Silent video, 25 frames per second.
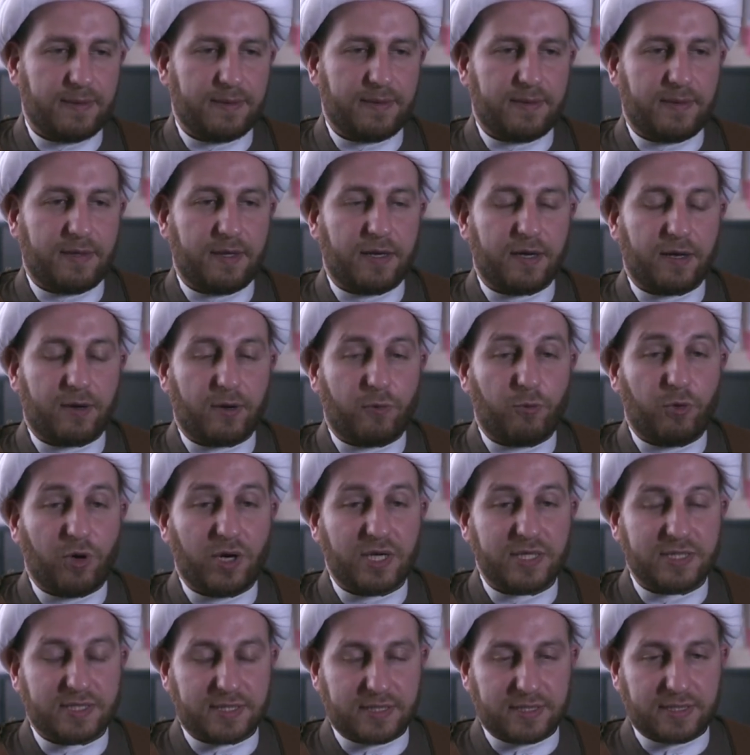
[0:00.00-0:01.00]
There
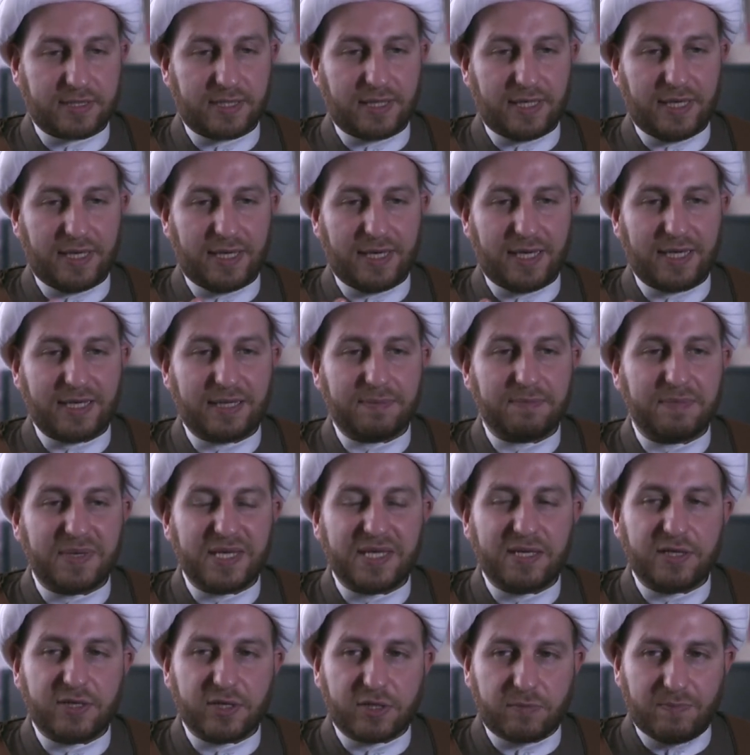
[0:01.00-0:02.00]
was an
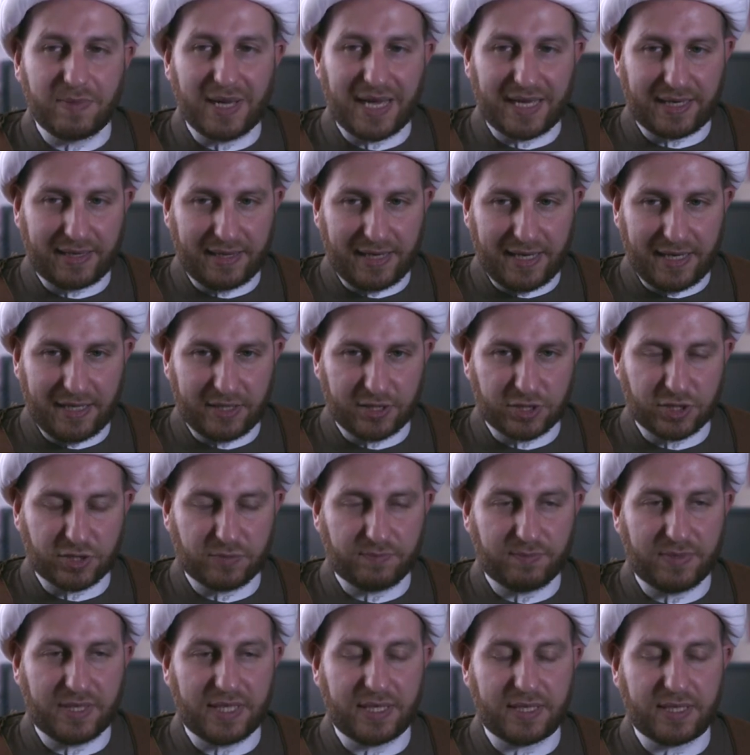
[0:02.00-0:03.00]
immediate backlash
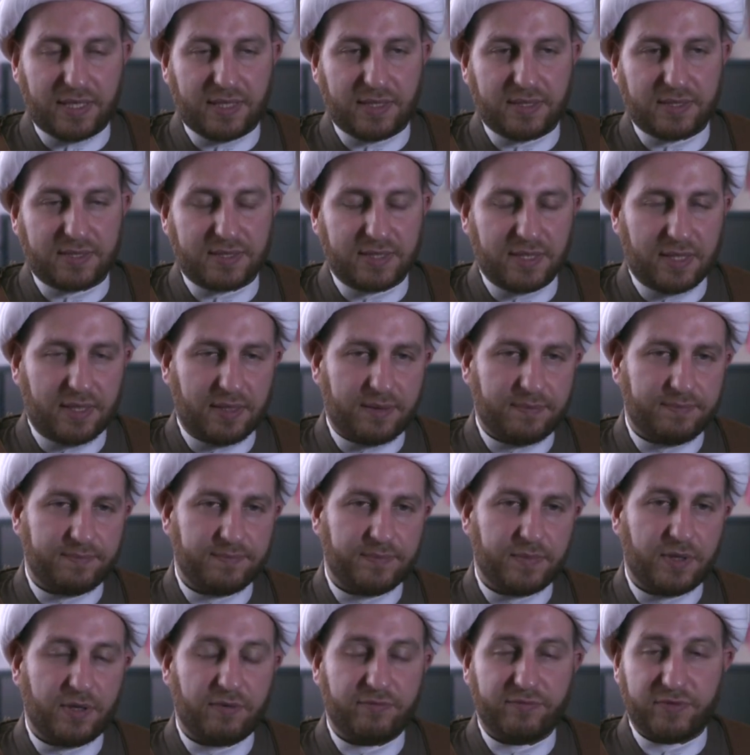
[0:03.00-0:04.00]
by
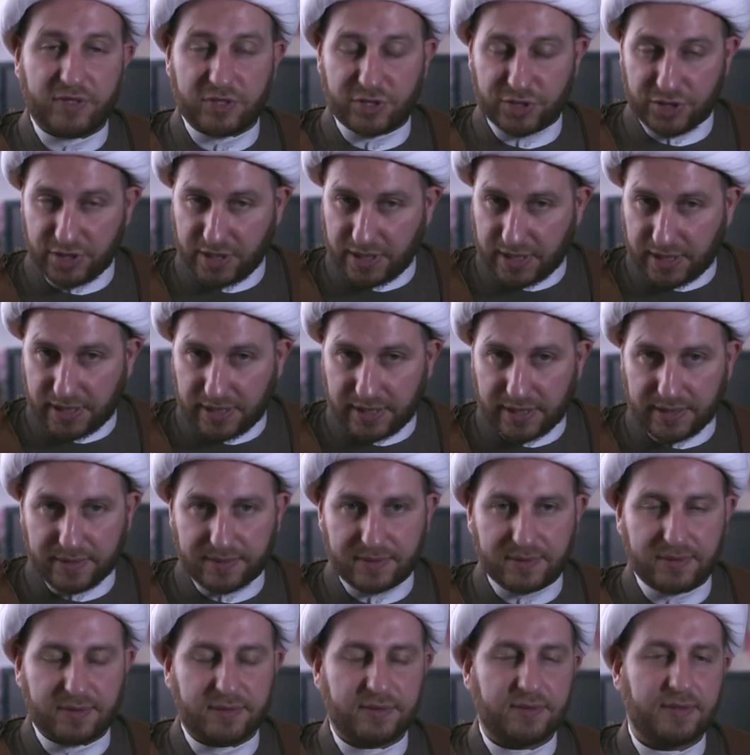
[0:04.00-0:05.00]
some of the Shia
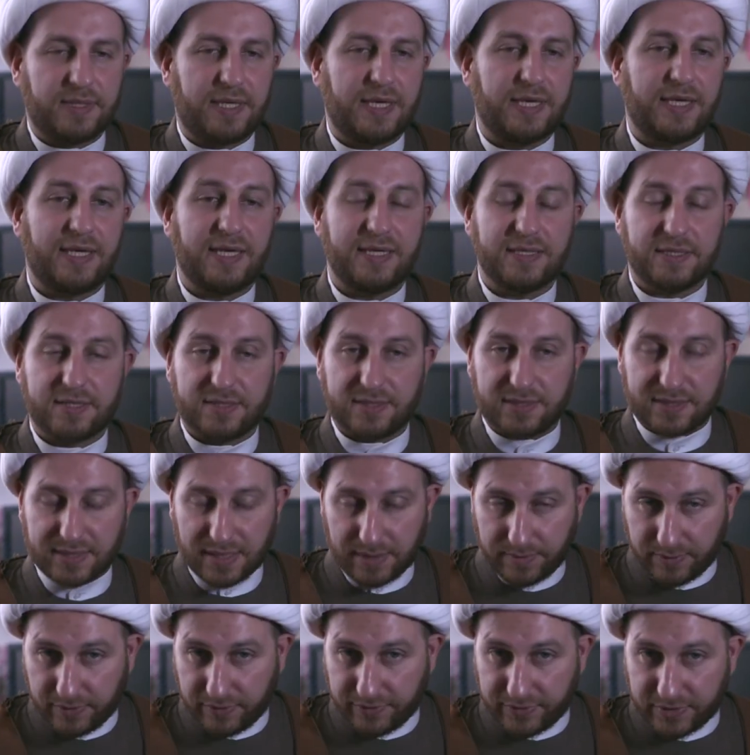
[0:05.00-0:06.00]
against
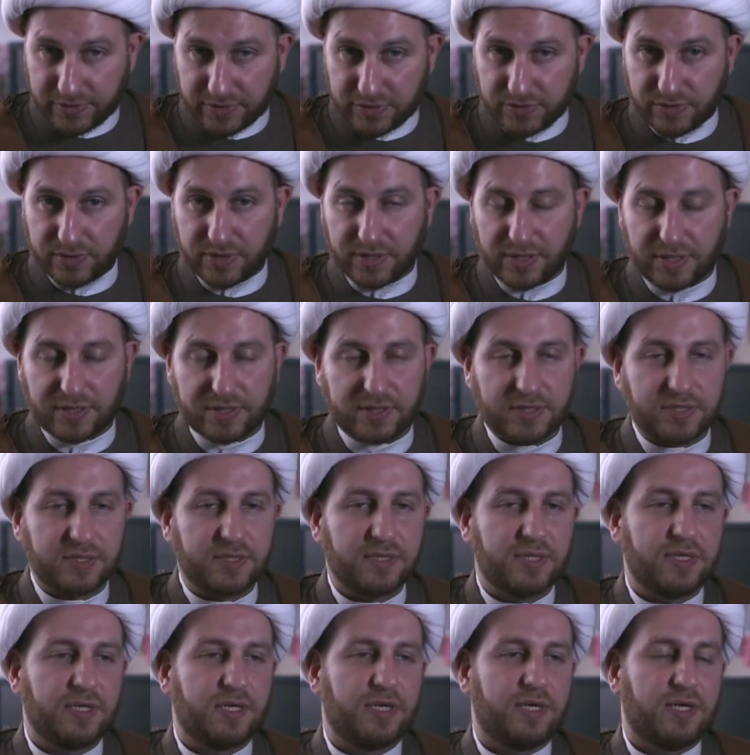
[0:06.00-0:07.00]
some of the Sunnis,
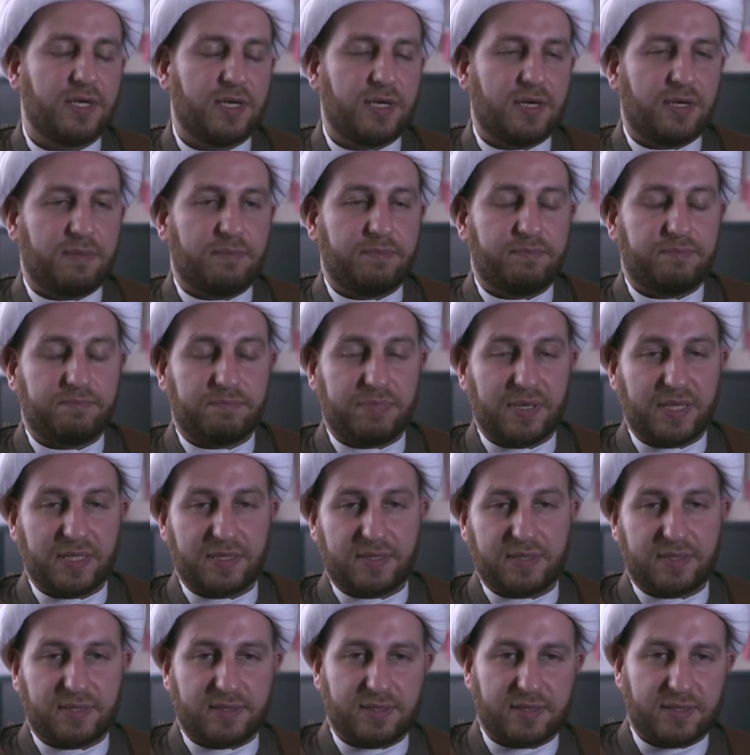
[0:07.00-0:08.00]

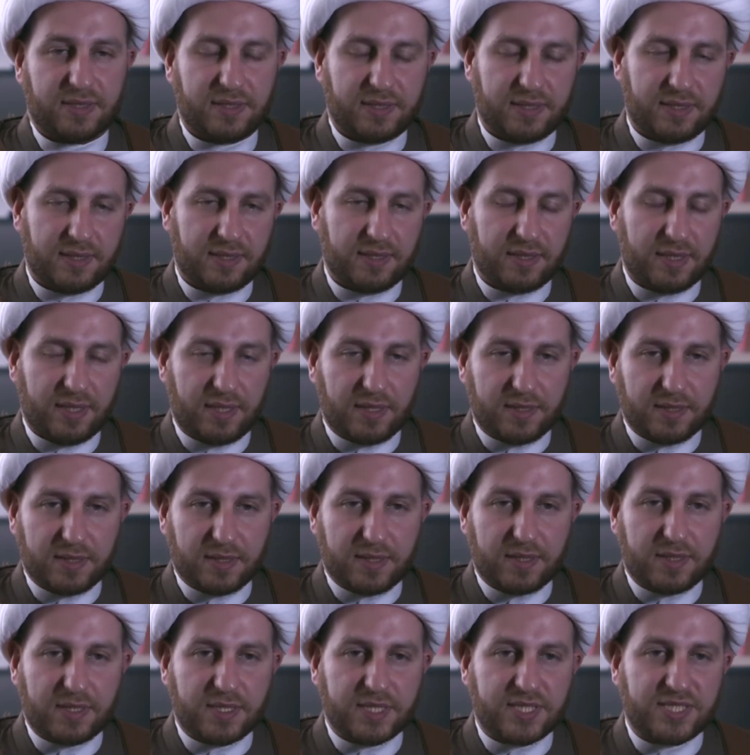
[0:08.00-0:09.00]
but
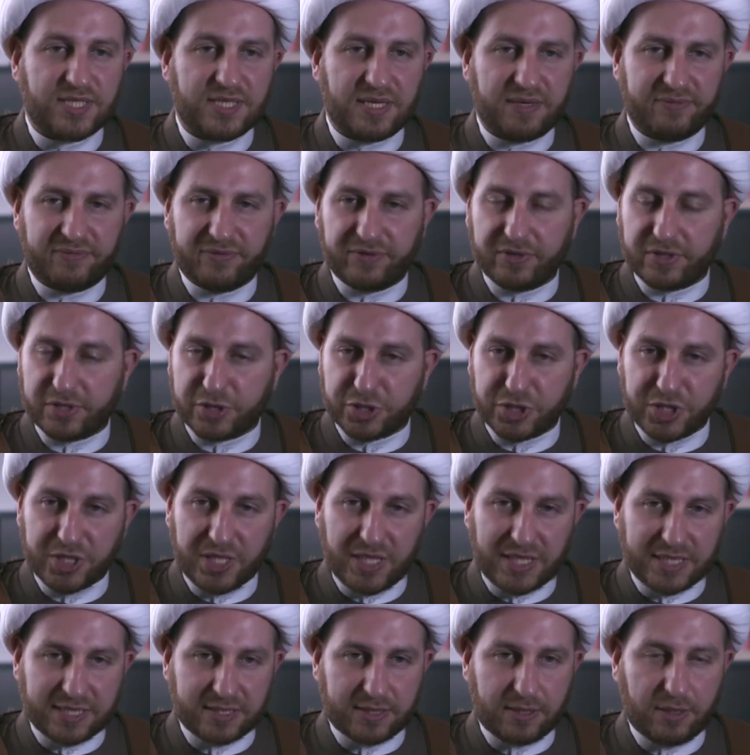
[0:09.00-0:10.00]
several
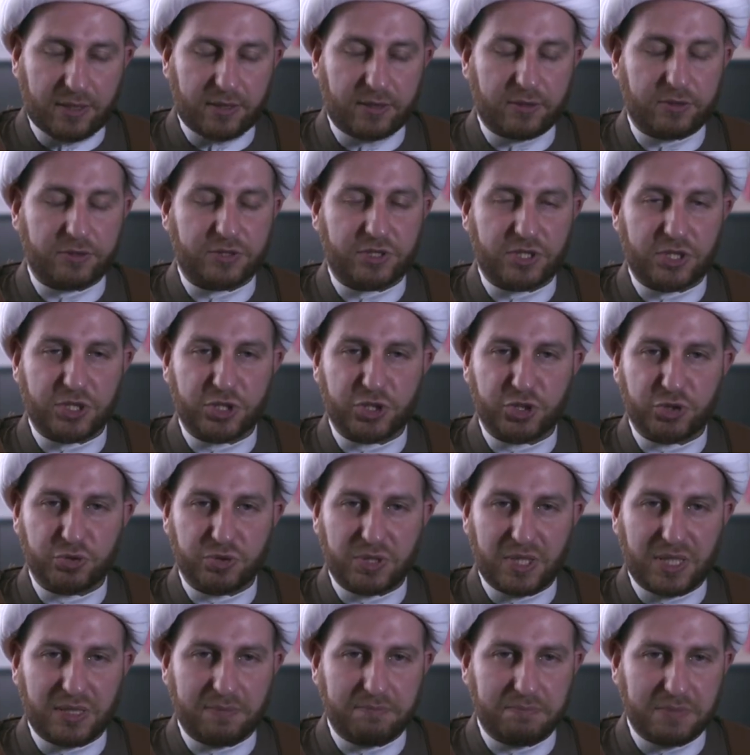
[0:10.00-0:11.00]
Shia scholars
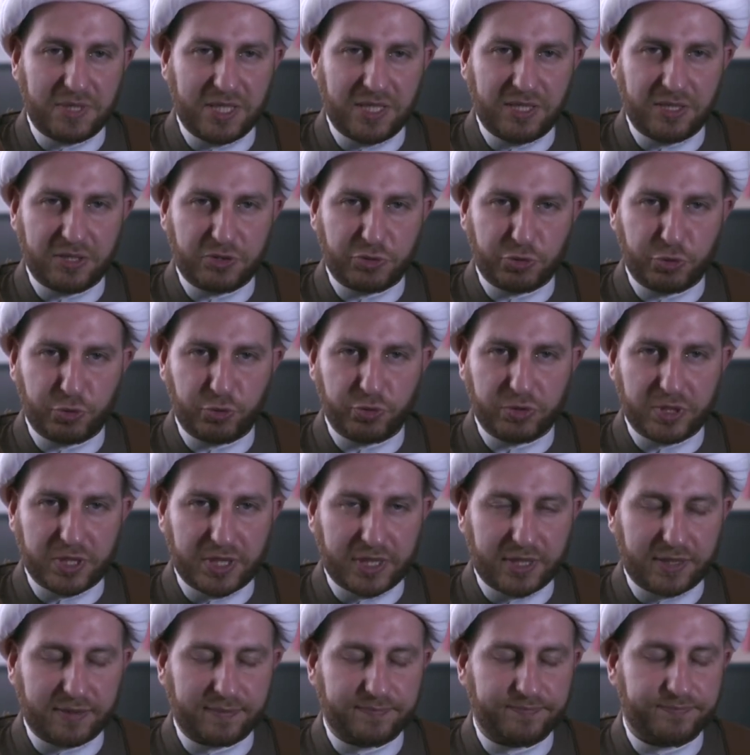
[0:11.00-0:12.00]
issued an immediate
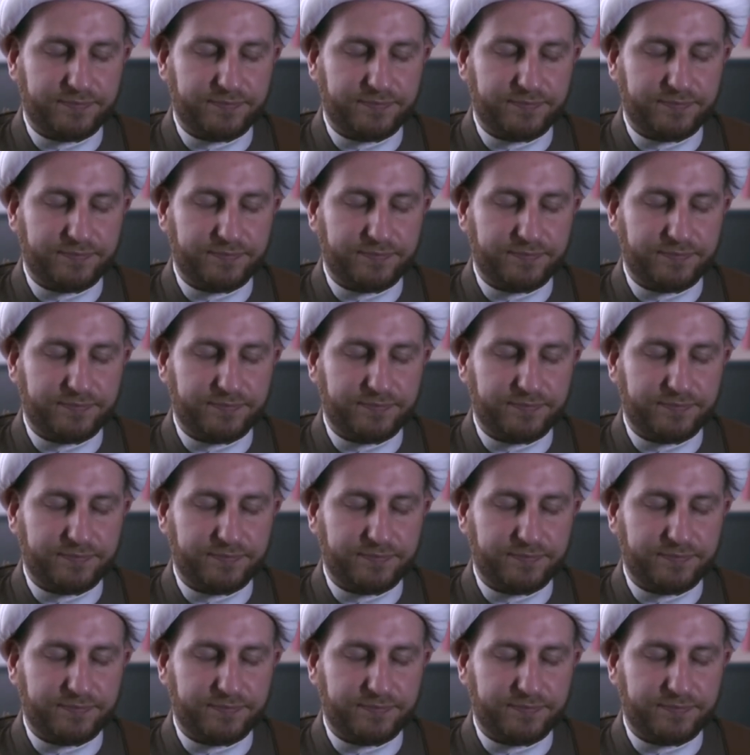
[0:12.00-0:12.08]
ruling